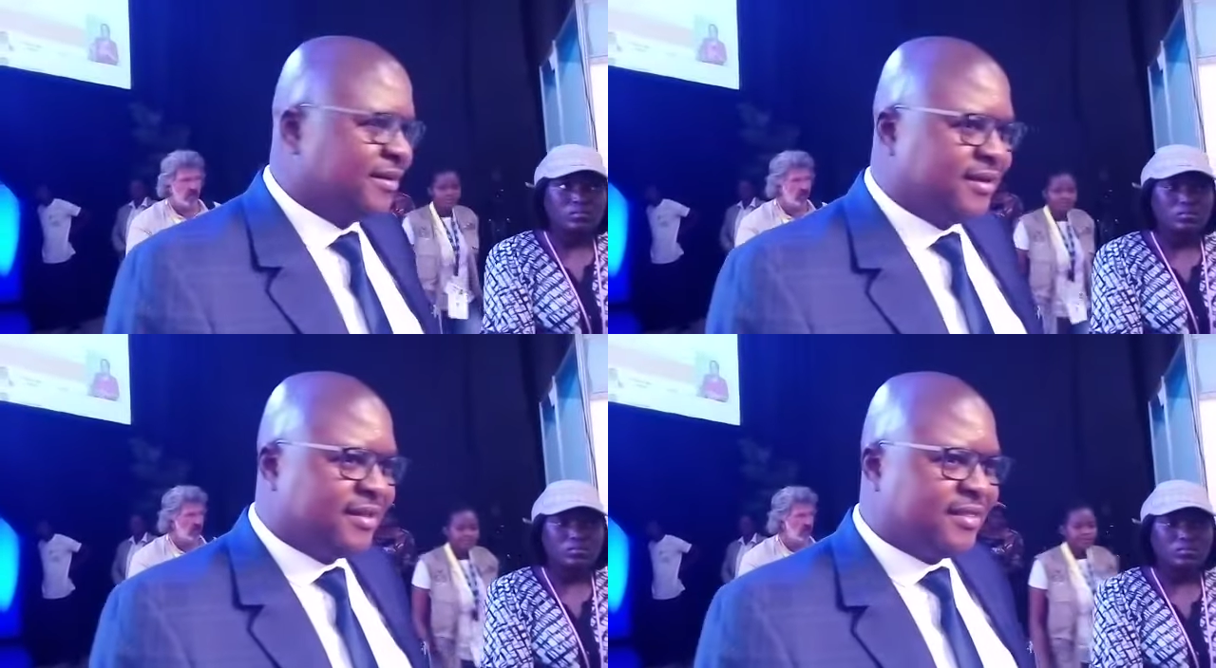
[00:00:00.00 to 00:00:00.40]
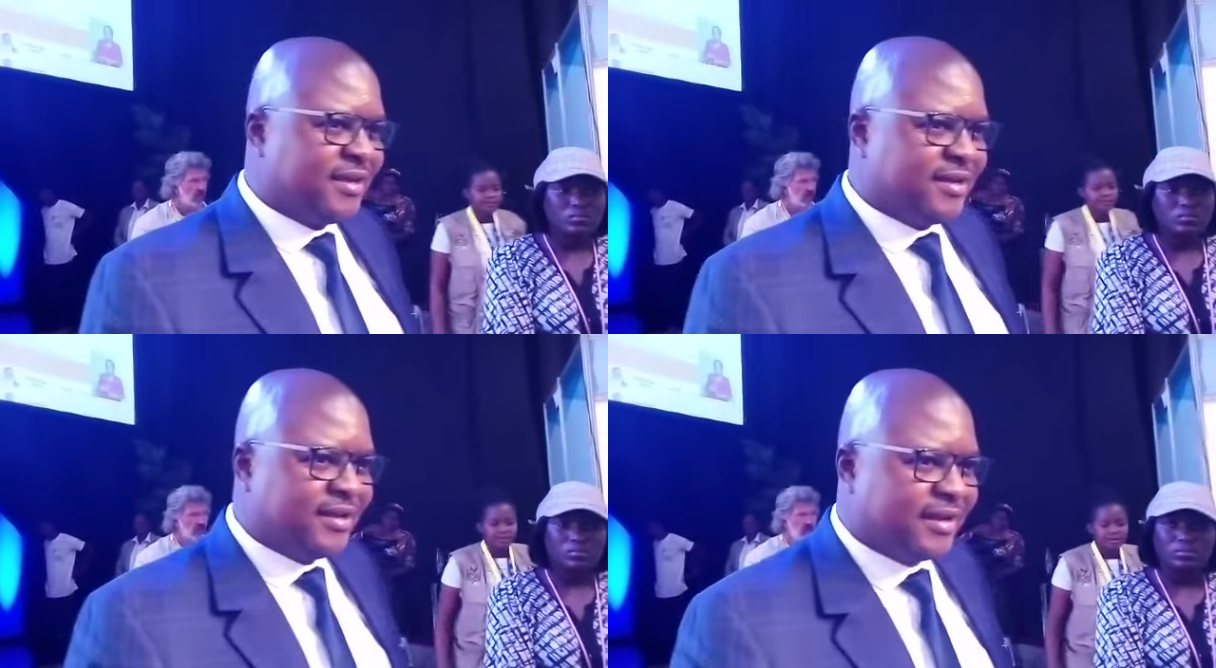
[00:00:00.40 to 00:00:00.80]
Speaker 1: and
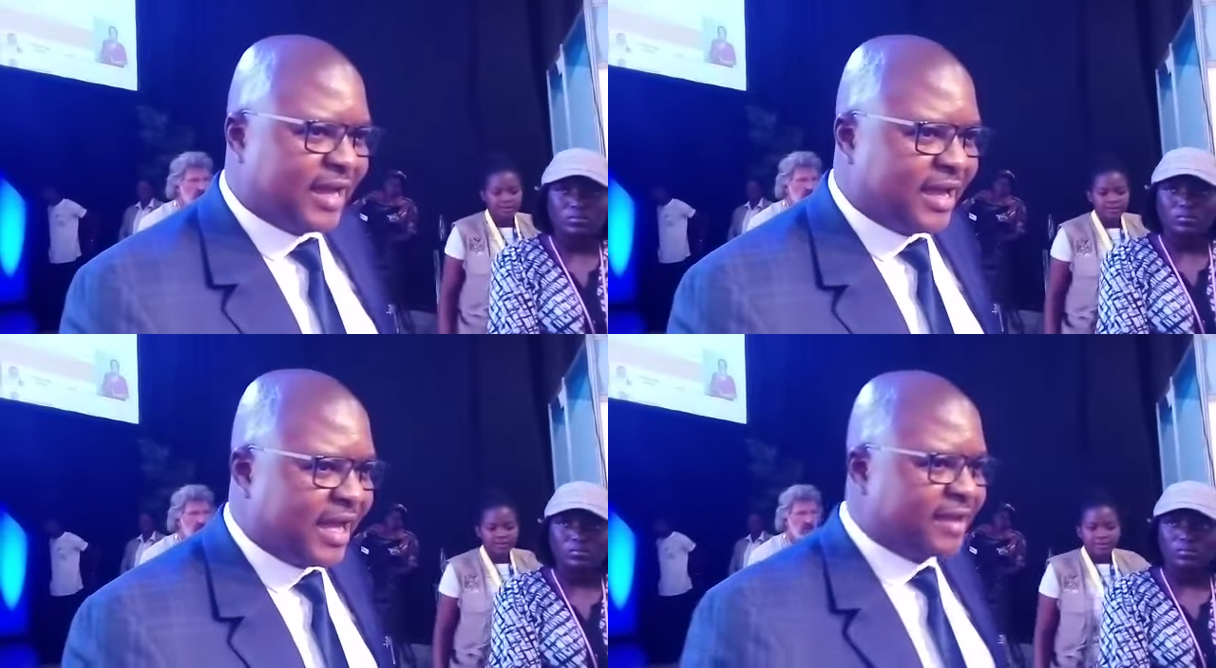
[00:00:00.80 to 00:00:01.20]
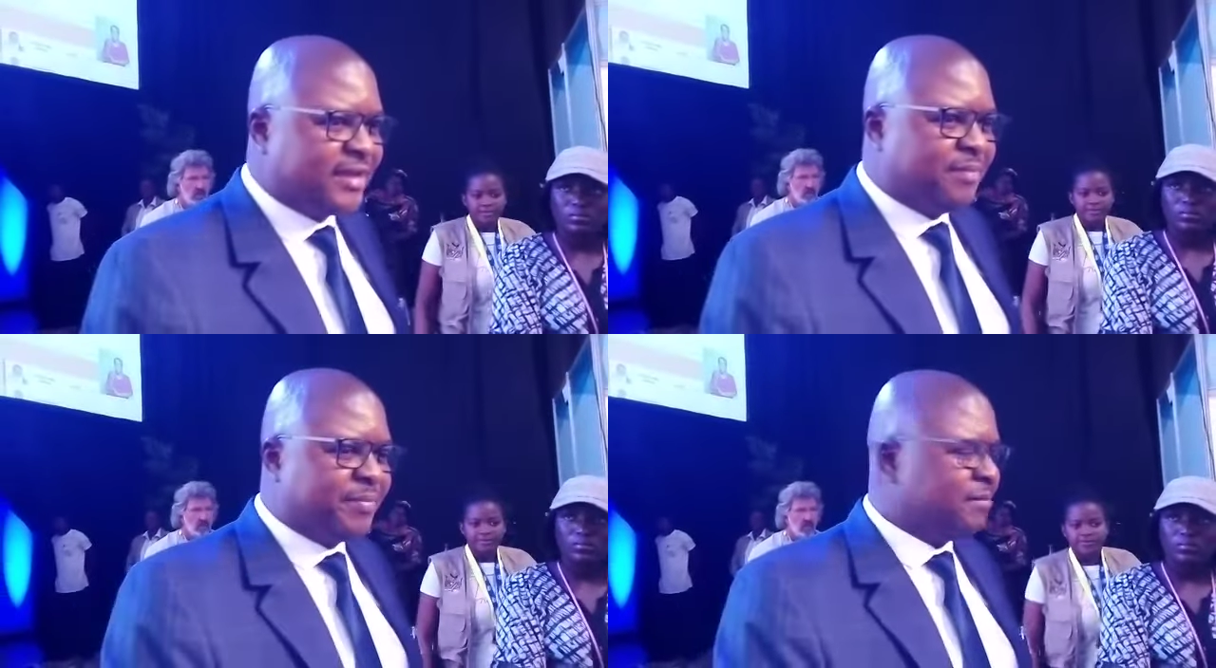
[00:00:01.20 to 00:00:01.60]
then uh, I, I,
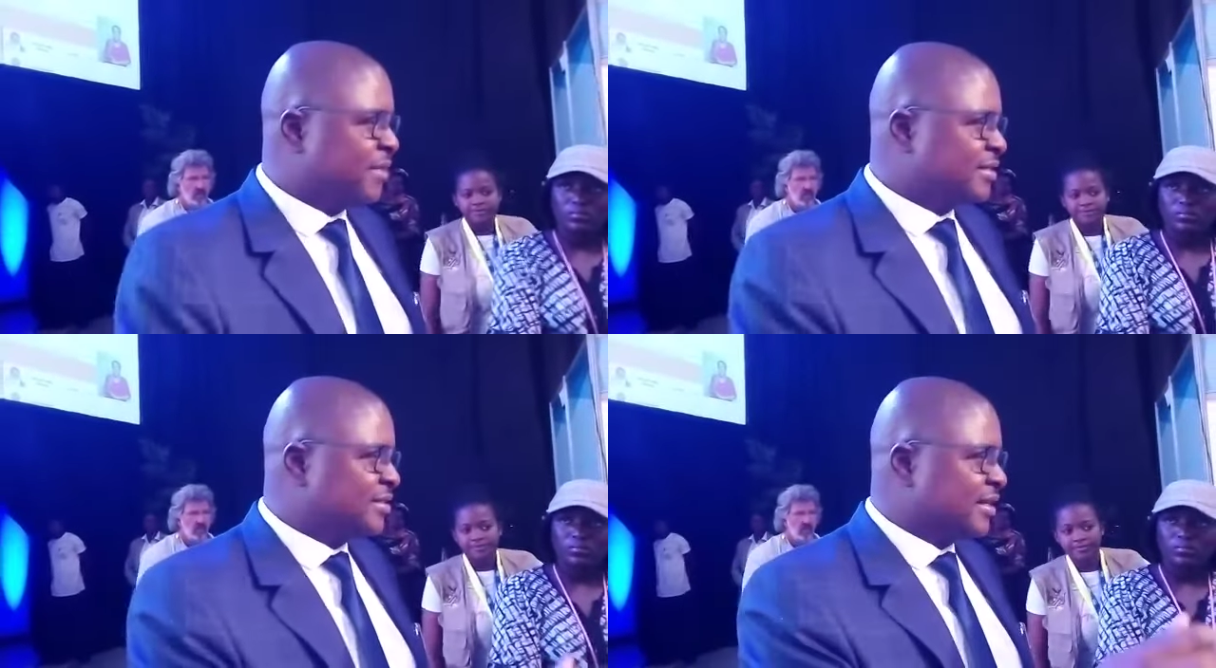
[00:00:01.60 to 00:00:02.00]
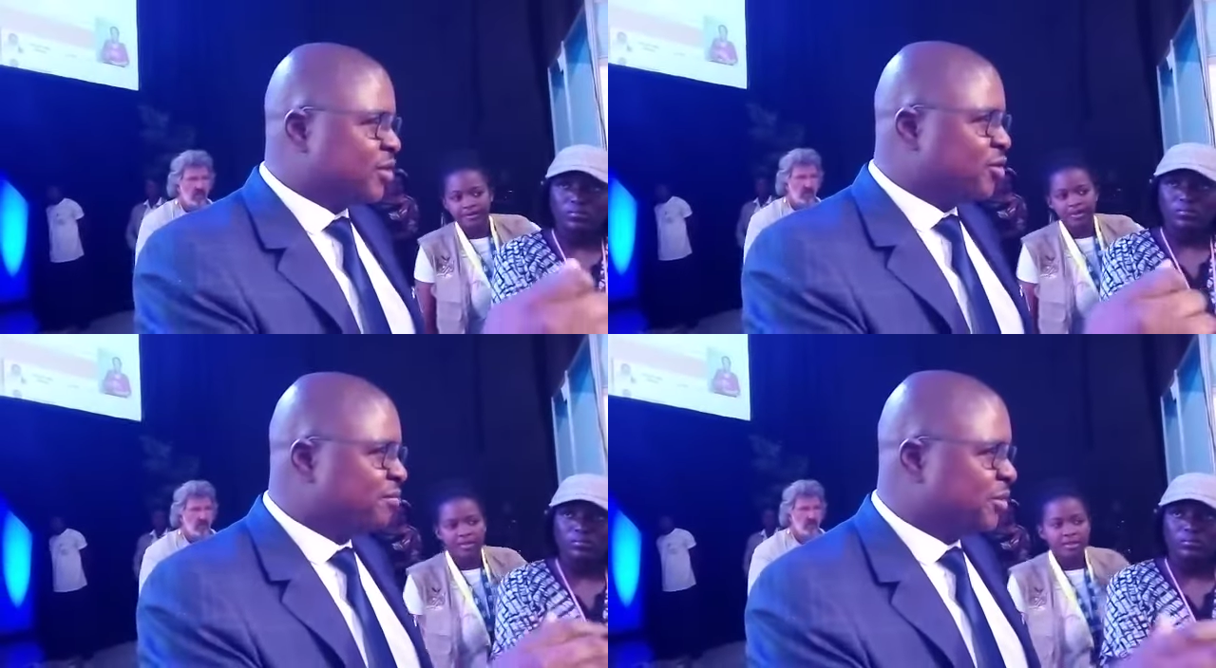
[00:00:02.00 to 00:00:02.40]
keep a master
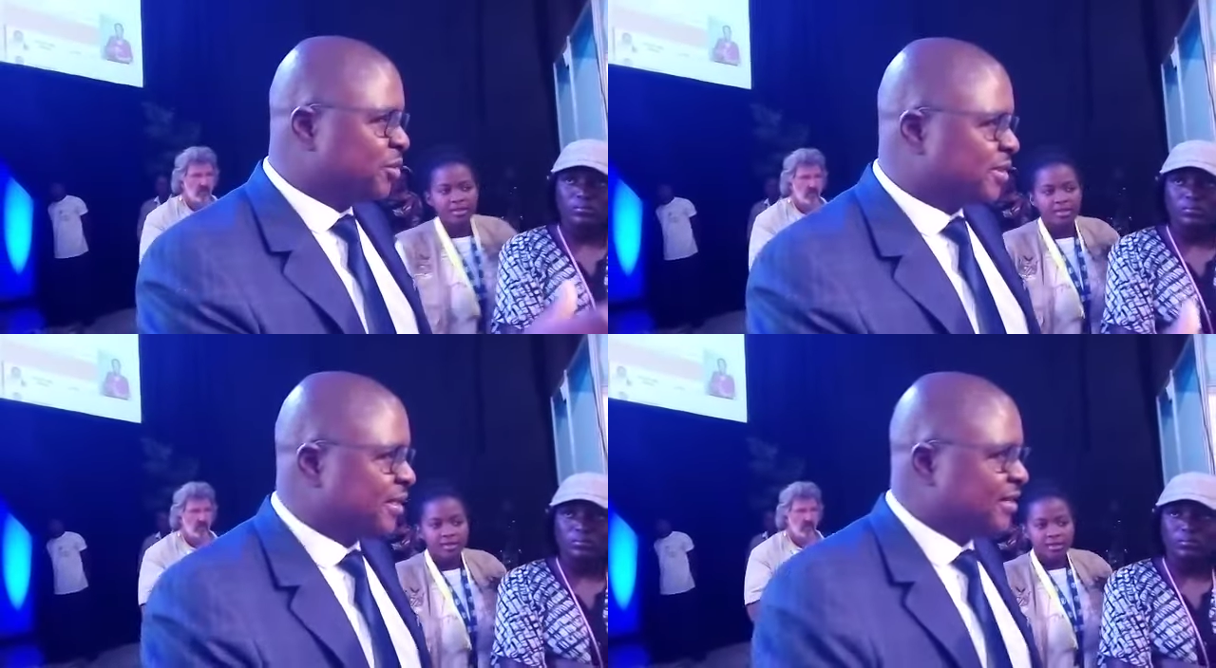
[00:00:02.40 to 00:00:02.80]
computer